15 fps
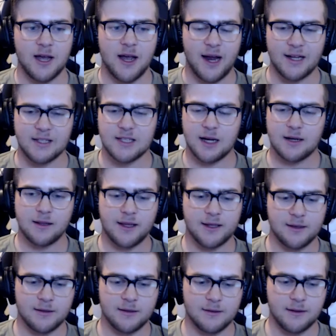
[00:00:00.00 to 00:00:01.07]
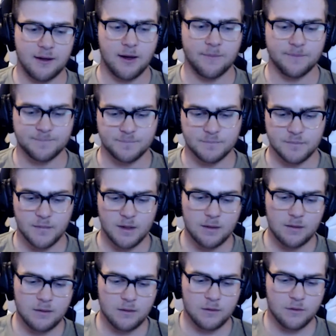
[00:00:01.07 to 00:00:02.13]
And it's kind of like
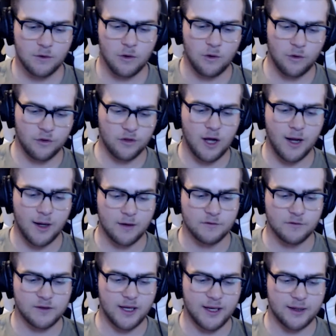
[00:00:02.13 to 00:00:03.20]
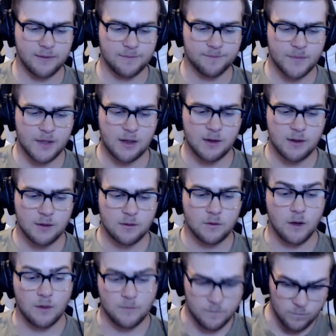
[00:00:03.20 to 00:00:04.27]
the whole thought of uh,